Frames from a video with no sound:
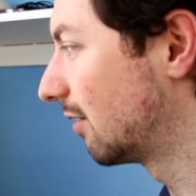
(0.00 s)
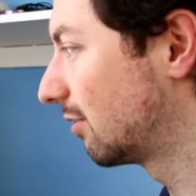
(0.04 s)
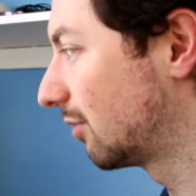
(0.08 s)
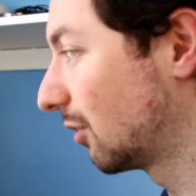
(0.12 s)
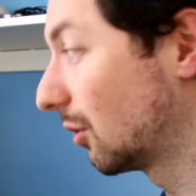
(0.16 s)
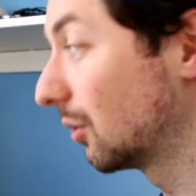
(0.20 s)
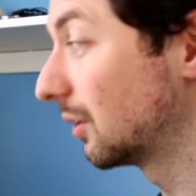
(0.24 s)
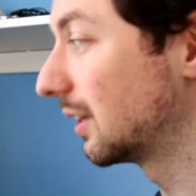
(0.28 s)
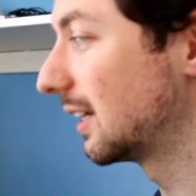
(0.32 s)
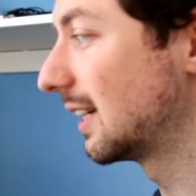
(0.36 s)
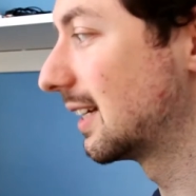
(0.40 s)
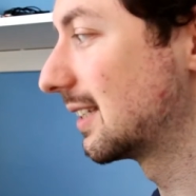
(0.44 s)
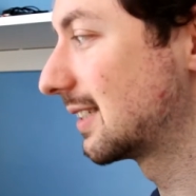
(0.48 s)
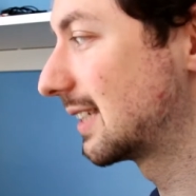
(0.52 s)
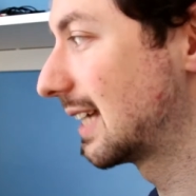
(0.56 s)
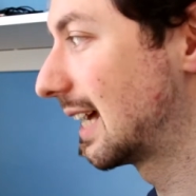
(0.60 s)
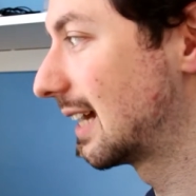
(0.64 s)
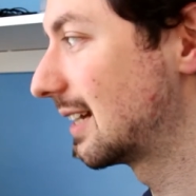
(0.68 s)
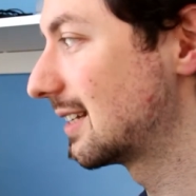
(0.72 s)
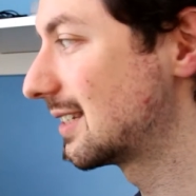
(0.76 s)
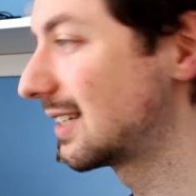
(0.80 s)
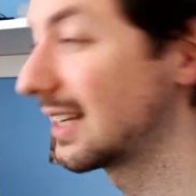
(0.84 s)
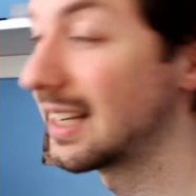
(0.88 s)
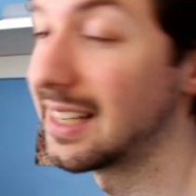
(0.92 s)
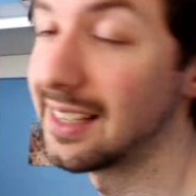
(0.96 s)
for the
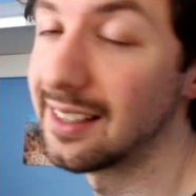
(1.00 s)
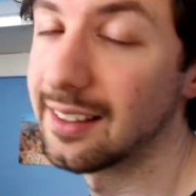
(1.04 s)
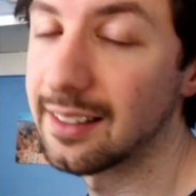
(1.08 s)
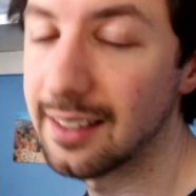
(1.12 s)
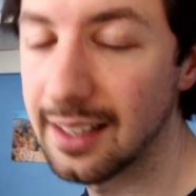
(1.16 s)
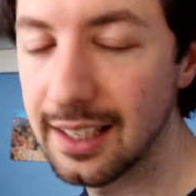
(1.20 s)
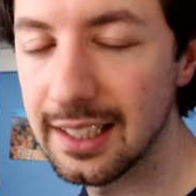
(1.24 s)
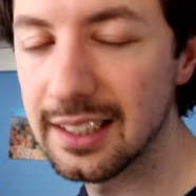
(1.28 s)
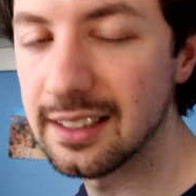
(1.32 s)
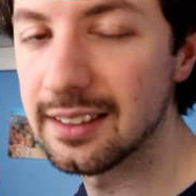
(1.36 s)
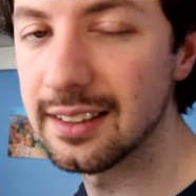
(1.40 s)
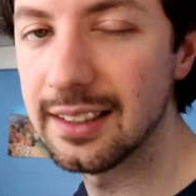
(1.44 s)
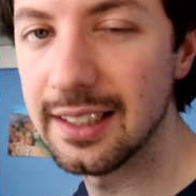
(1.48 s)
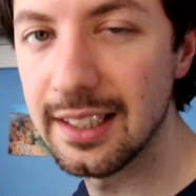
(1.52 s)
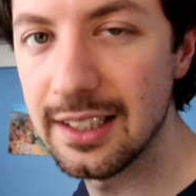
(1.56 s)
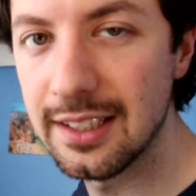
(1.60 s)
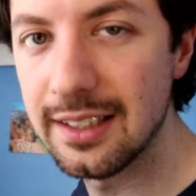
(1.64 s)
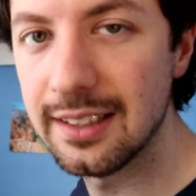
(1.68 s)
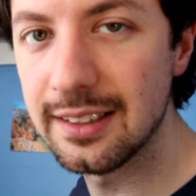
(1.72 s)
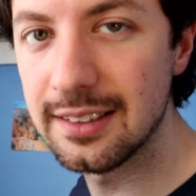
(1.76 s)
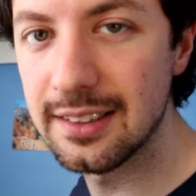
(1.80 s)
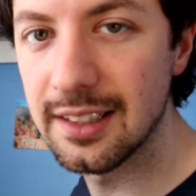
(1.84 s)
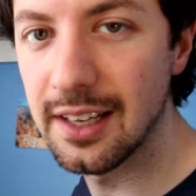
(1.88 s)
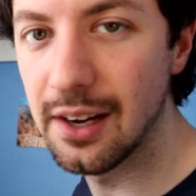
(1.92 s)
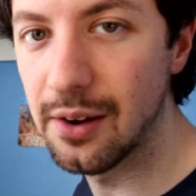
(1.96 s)
insanity, like,
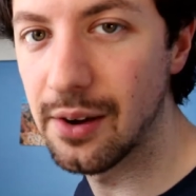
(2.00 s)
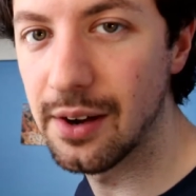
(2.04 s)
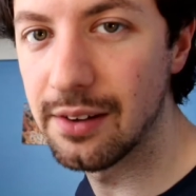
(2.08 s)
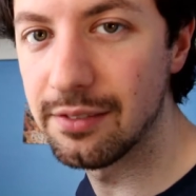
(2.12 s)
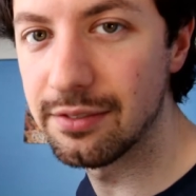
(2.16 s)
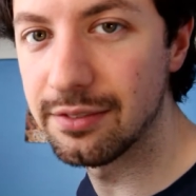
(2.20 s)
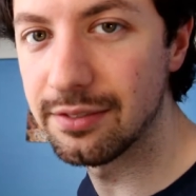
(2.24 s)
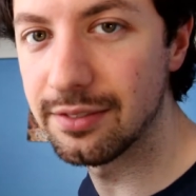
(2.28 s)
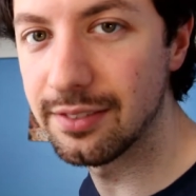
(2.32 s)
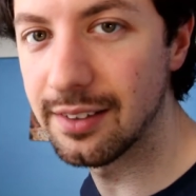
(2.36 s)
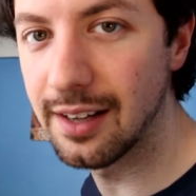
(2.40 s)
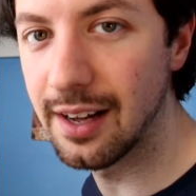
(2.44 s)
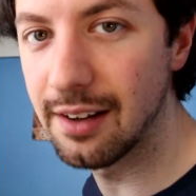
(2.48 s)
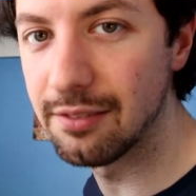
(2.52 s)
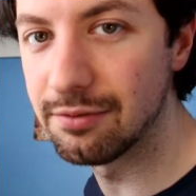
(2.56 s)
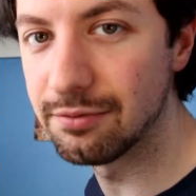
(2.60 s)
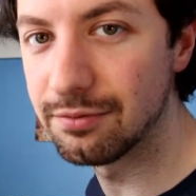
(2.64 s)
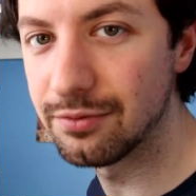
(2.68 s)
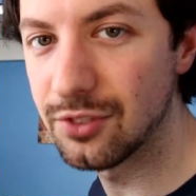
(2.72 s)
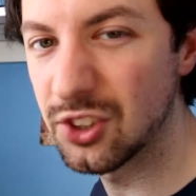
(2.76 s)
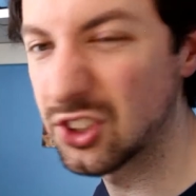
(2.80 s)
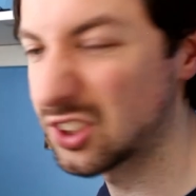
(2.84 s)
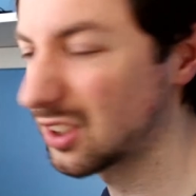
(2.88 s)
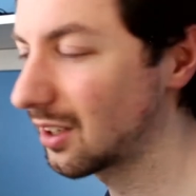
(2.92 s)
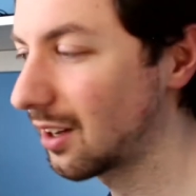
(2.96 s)
you know, I've
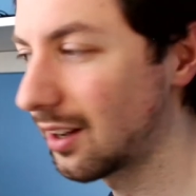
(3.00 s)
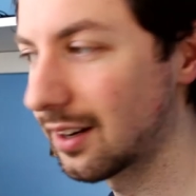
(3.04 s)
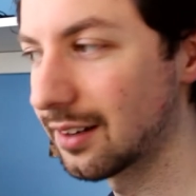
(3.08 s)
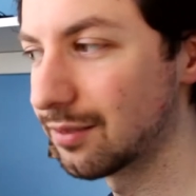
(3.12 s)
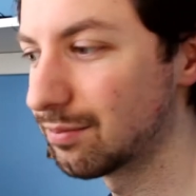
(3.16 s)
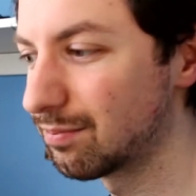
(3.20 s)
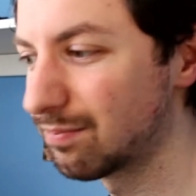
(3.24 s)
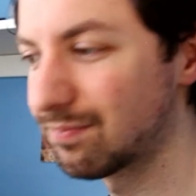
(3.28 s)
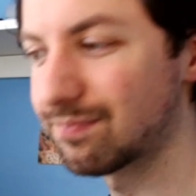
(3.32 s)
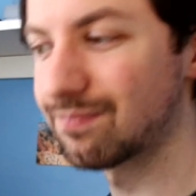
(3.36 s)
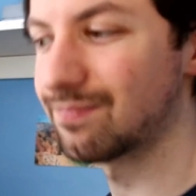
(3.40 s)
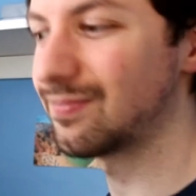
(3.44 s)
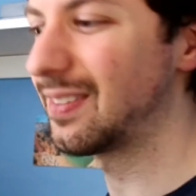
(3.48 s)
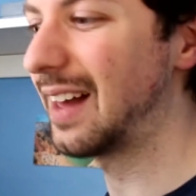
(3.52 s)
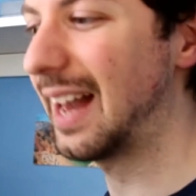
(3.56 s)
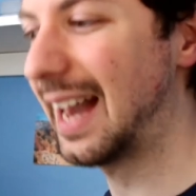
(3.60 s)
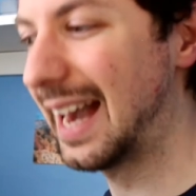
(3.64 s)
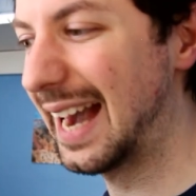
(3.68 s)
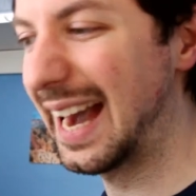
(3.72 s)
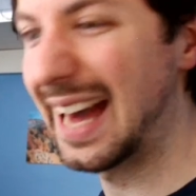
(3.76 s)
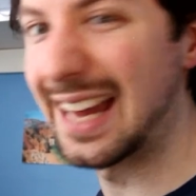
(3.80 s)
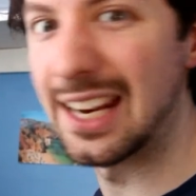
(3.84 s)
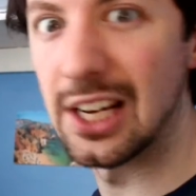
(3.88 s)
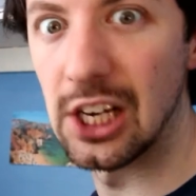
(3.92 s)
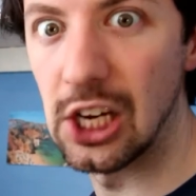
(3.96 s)
just kind
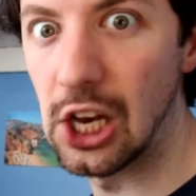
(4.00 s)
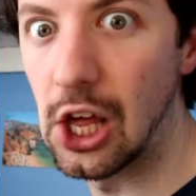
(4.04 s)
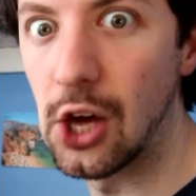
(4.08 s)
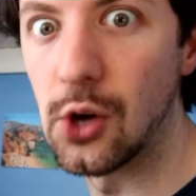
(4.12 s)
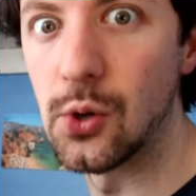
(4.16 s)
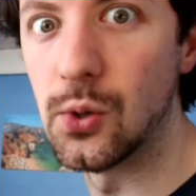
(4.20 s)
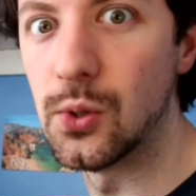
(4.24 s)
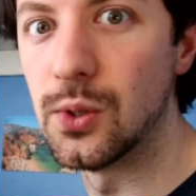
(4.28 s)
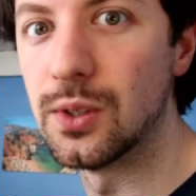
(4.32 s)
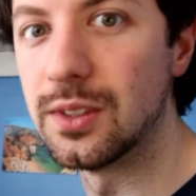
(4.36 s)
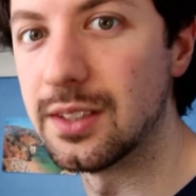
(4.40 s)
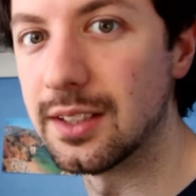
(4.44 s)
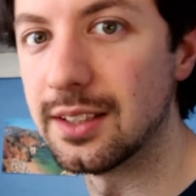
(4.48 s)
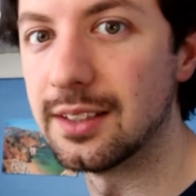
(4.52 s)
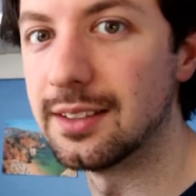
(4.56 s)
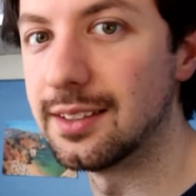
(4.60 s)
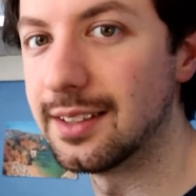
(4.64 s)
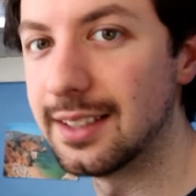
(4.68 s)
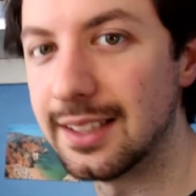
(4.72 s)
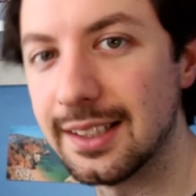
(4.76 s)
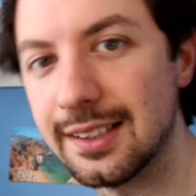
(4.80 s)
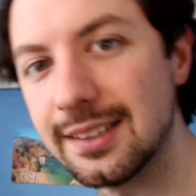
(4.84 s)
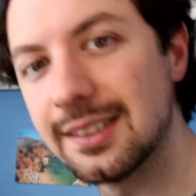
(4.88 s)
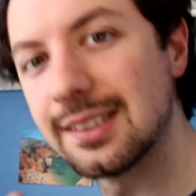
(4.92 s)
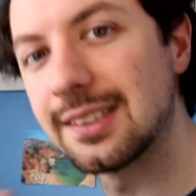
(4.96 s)
of had a load,
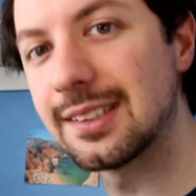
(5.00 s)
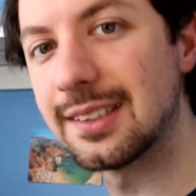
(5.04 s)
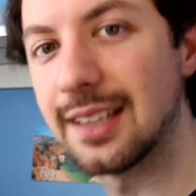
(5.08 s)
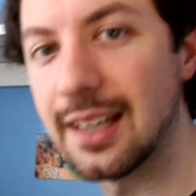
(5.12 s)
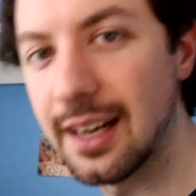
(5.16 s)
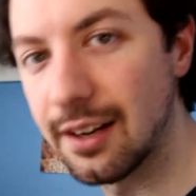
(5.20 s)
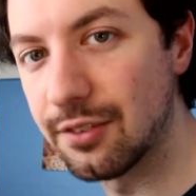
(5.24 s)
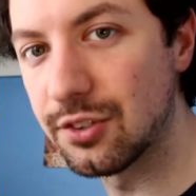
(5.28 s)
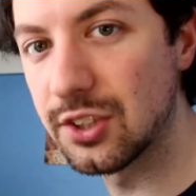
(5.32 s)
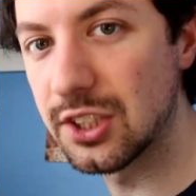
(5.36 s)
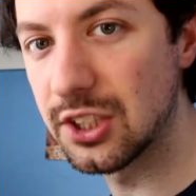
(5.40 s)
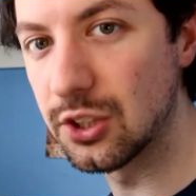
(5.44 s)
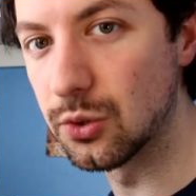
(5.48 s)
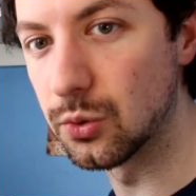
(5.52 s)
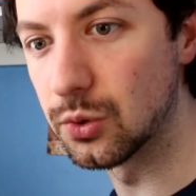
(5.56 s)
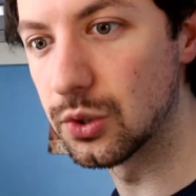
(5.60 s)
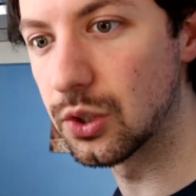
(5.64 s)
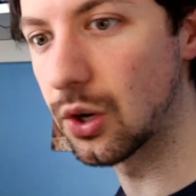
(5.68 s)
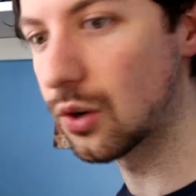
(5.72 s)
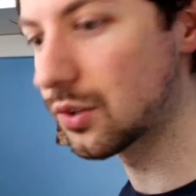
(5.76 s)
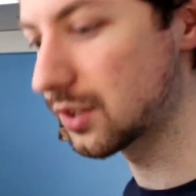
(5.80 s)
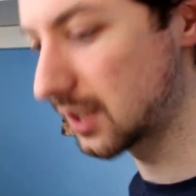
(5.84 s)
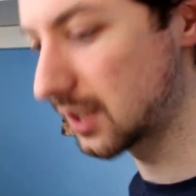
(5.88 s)
and I've still got